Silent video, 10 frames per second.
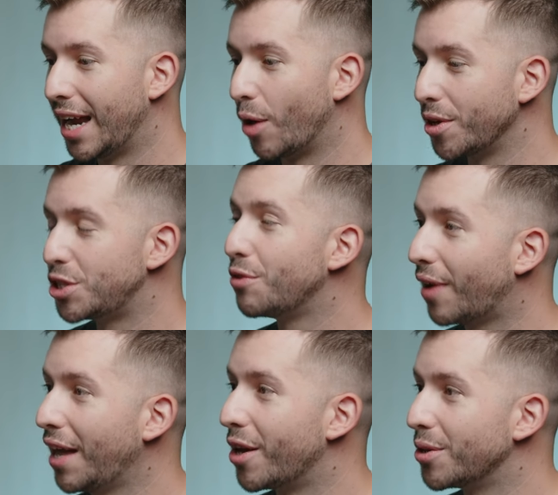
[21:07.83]
And once you
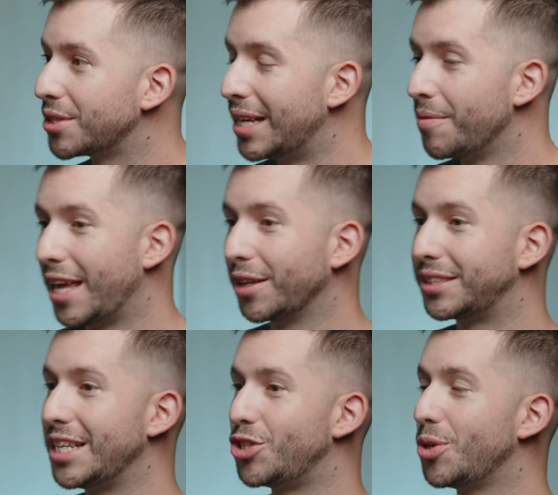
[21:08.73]
find those, it'll
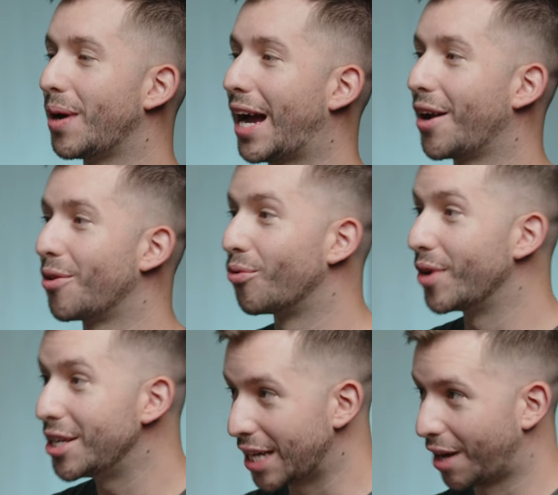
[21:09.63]
teach you how to
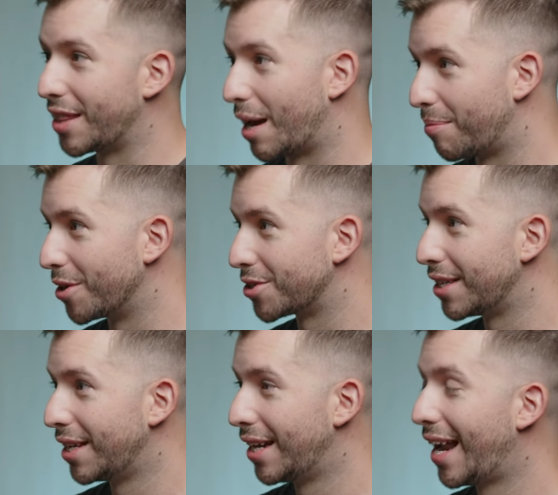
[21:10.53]
reach out to that
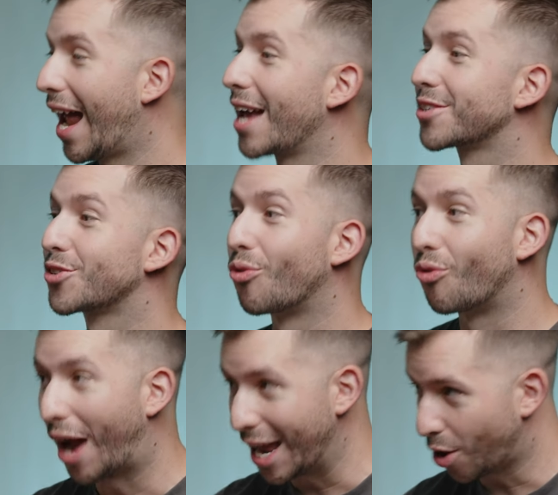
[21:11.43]
person, ask the
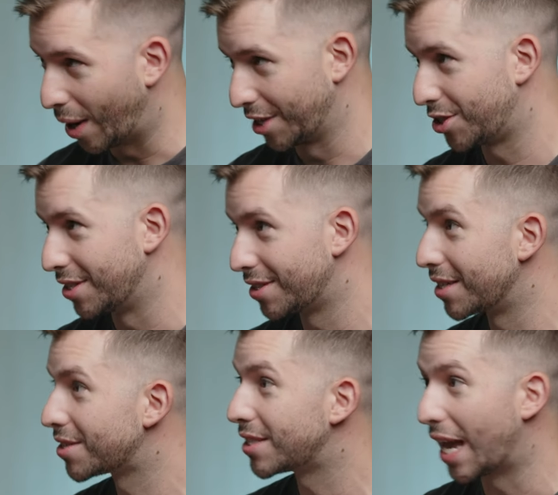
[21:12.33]
right questions
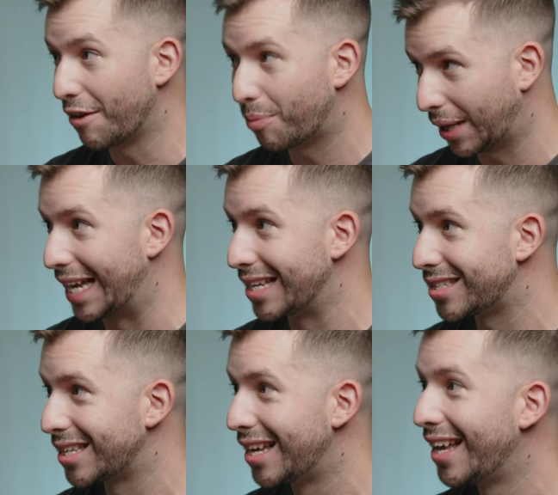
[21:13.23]
in a safe
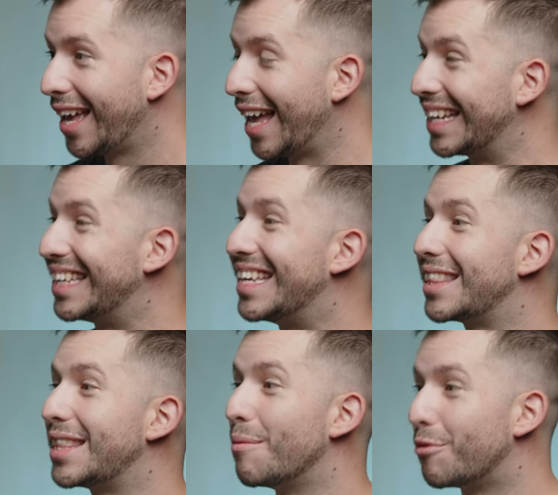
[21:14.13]
place, mm. and
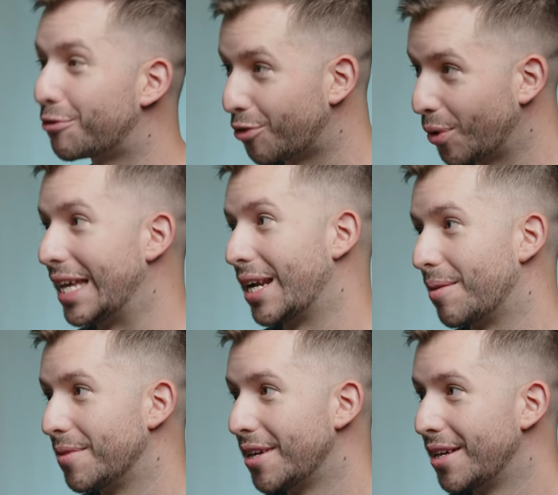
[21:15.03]
get them
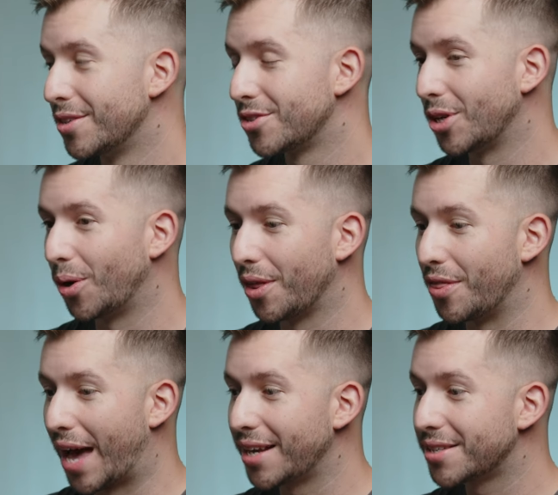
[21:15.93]
freedom. So
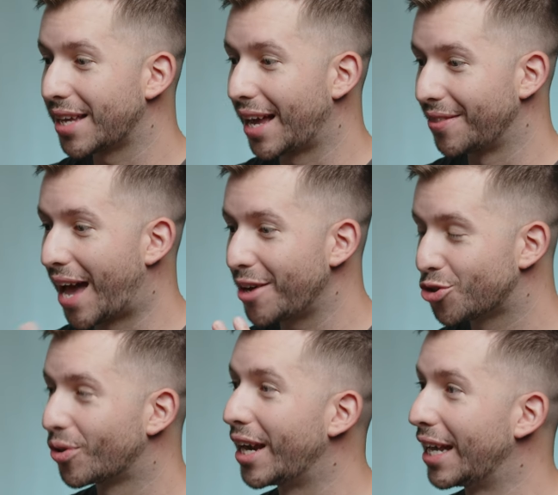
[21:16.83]
that is that
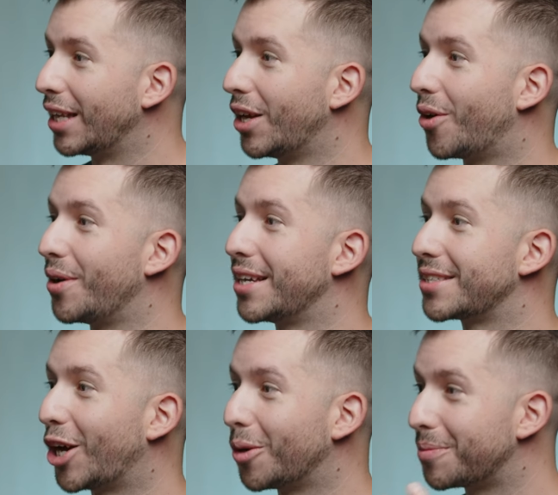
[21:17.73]
training alone
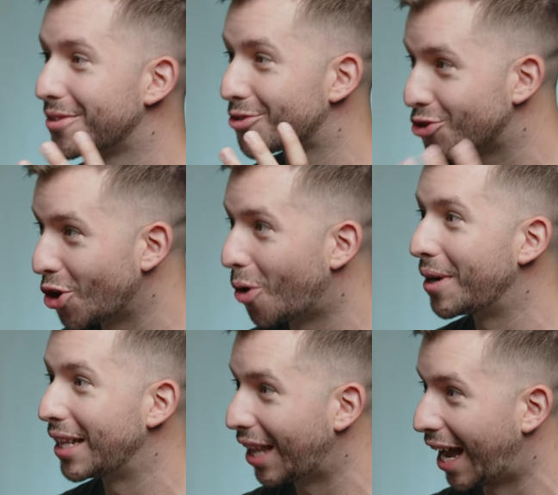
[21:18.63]
has helped so
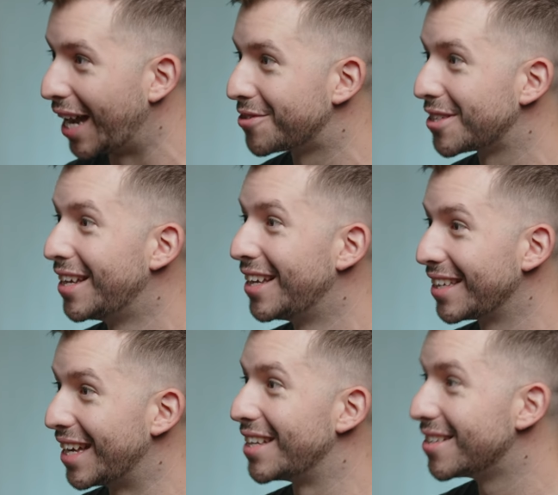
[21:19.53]
many lives
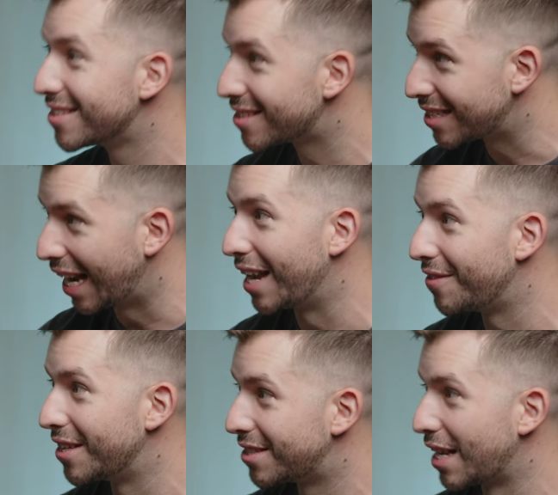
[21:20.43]
get
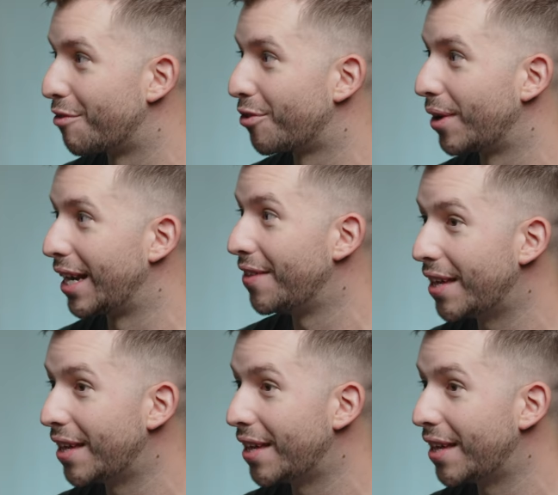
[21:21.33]
saved and set free.